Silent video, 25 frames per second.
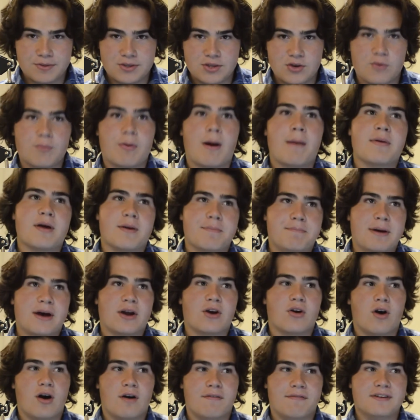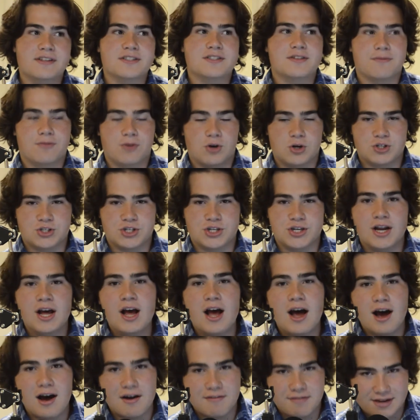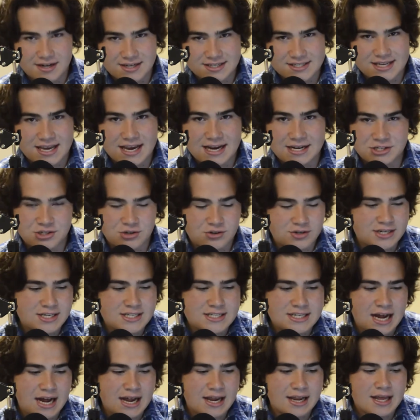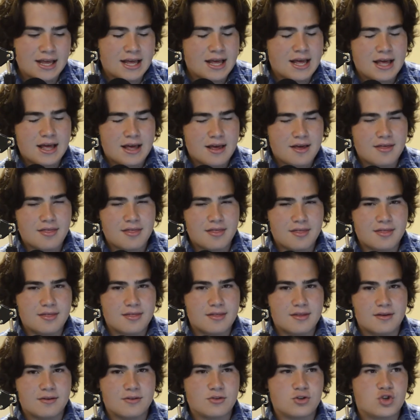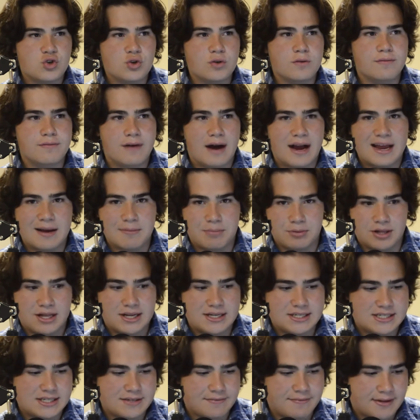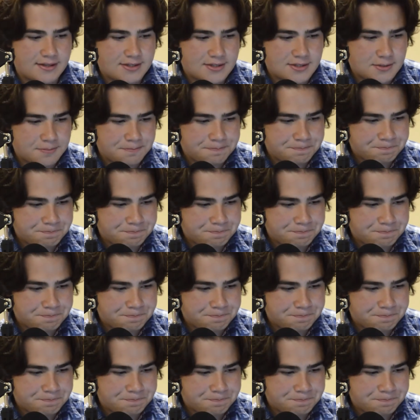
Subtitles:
Probably a better offensive version of Enes Kanter. He's not too viable on defense.